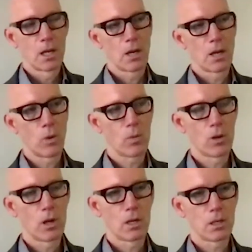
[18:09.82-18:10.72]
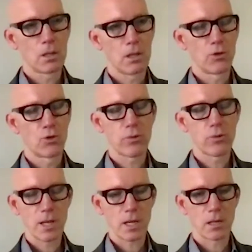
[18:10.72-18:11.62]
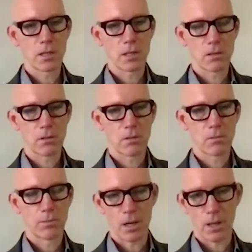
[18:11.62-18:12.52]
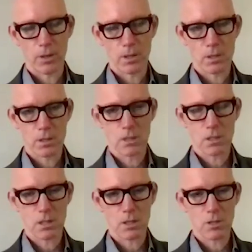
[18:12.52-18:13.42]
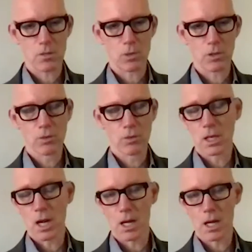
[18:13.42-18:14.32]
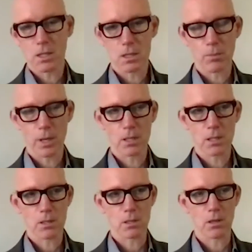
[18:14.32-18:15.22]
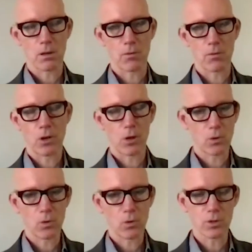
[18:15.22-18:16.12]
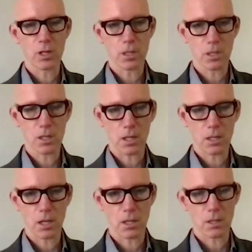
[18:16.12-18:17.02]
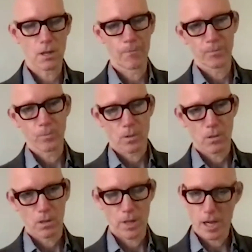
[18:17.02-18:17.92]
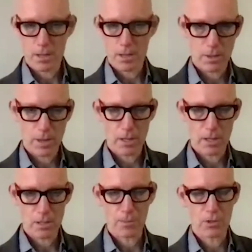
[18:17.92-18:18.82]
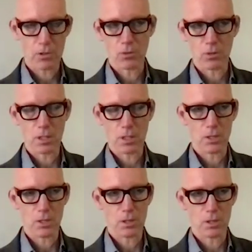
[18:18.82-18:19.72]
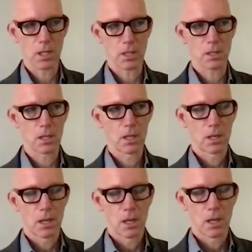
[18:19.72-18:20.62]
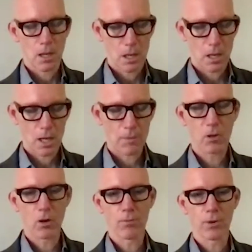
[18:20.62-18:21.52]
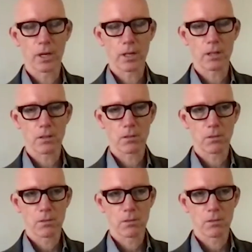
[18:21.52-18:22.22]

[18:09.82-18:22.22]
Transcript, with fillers: Now, we were intrigued by this distinction, which really lies at the basis of Holocaust and genocide studies. And that, that assumption or distinction is this armed conflict